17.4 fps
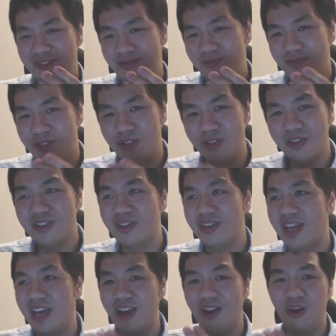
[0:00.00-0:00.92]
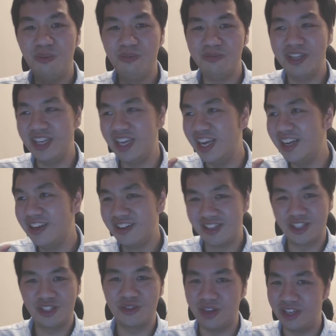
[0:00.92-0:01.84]
to help the
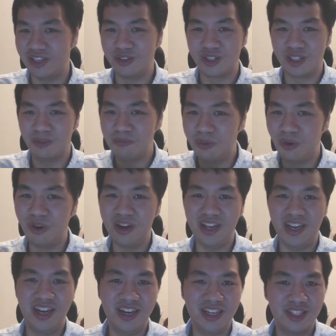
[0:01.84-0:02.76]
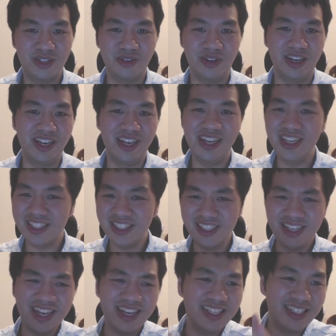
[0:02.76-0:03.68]
industry, to support the industry, isn't
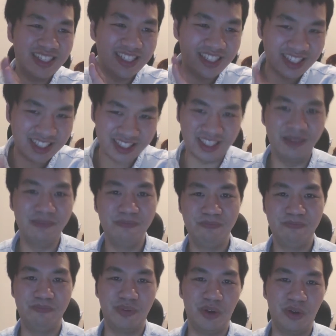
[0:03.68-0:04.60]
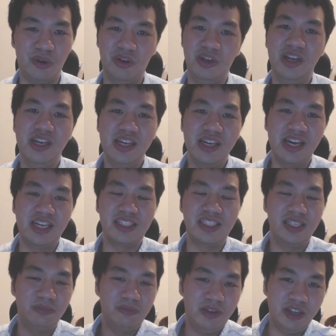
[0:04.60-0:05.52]
as simple as
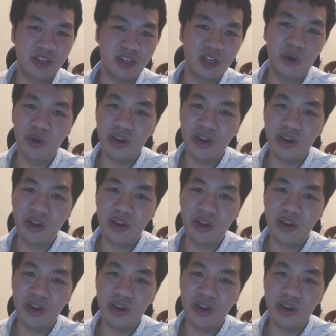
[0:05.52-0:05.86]
simply going